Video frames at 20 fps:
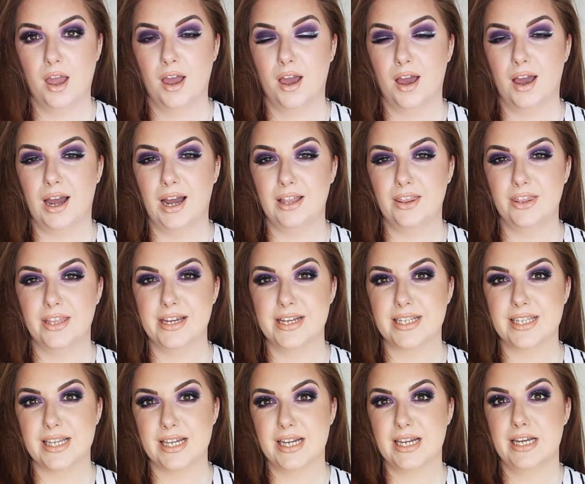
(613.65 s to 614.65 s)
And this
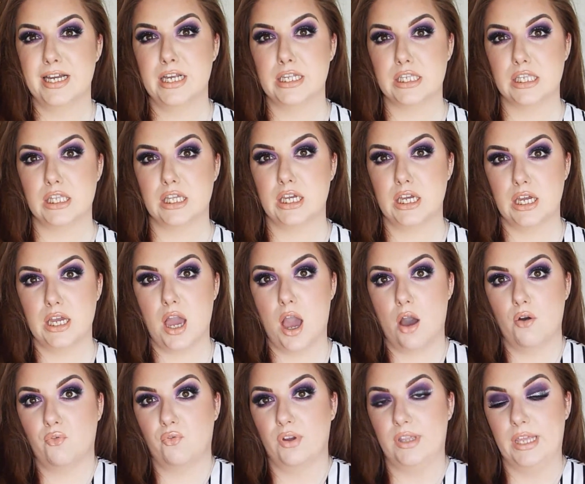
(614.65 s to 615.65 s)
is the
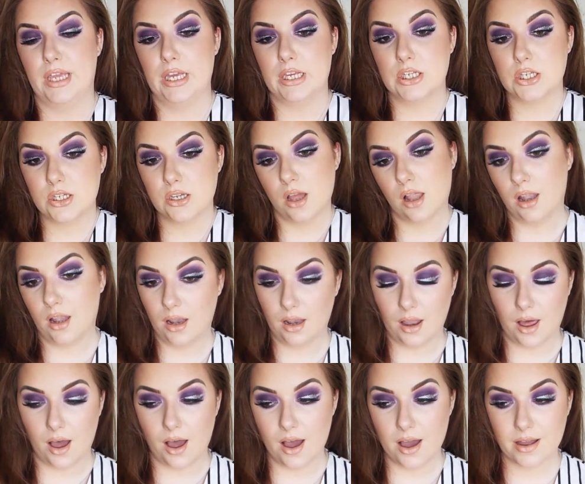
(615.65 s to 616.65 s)
finished
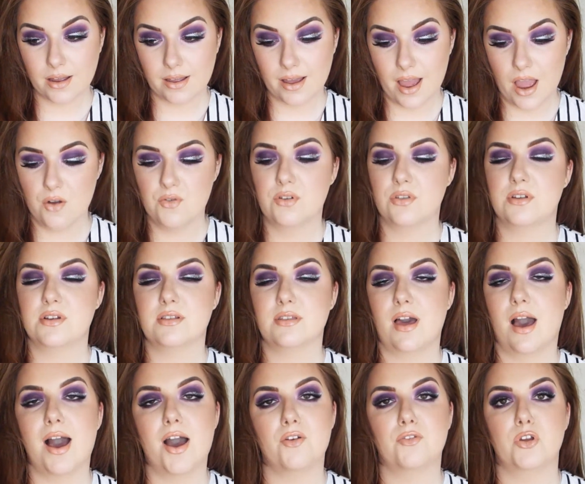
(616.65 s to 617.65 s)
look. Everything that
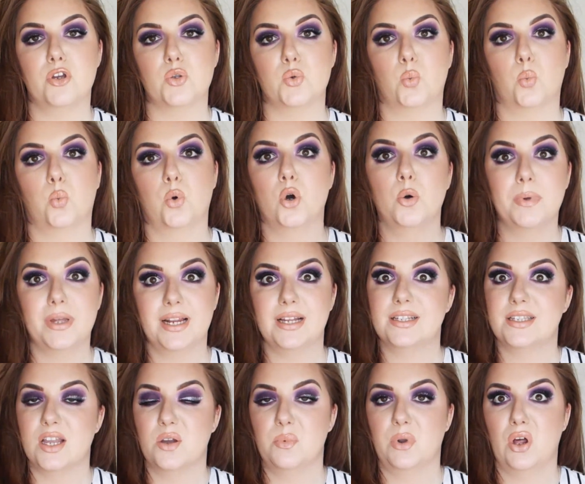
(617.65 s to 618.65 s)
I've used will be listed
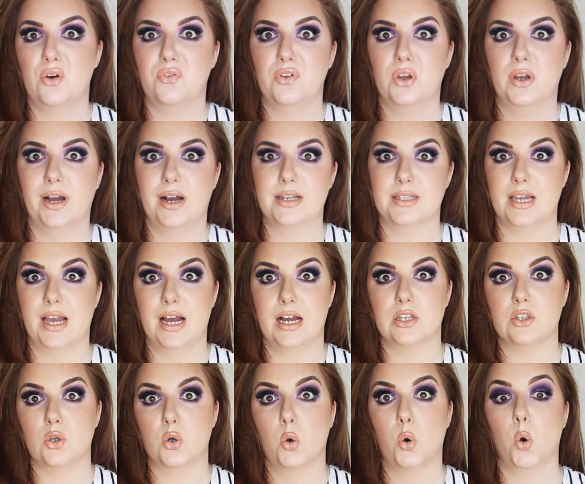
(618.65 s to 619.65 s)
down below for you guys
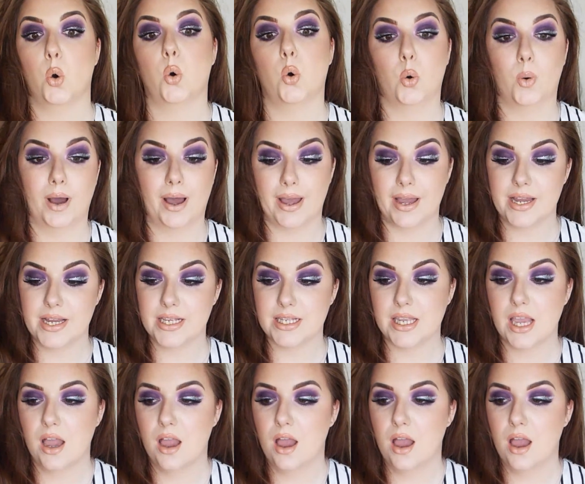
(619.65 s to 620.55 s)
as always.